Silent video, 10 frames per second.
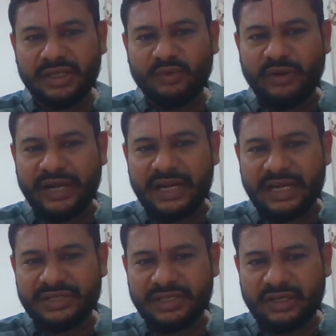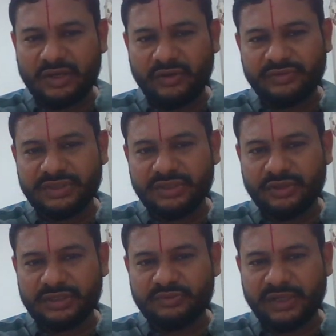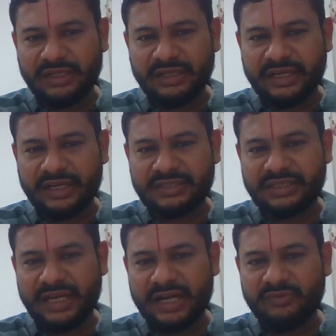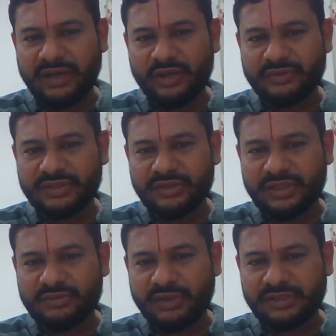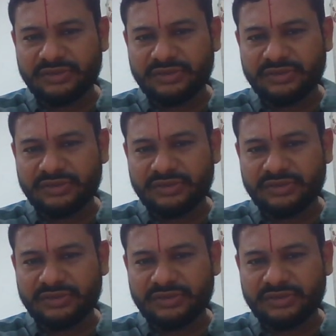Y dash of 0 is 1, let us say, and y of 0 is 1.